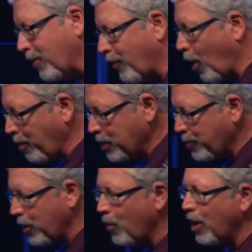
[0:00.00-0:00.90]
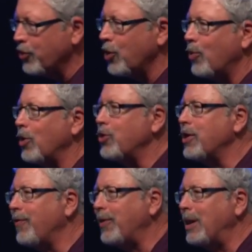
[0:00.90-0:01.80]
of Romans, but who also wrote to
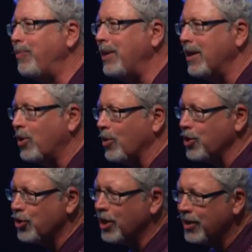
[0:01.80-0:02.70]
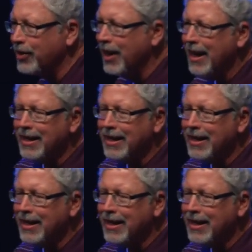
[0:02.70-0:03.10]
the Philippian Christians,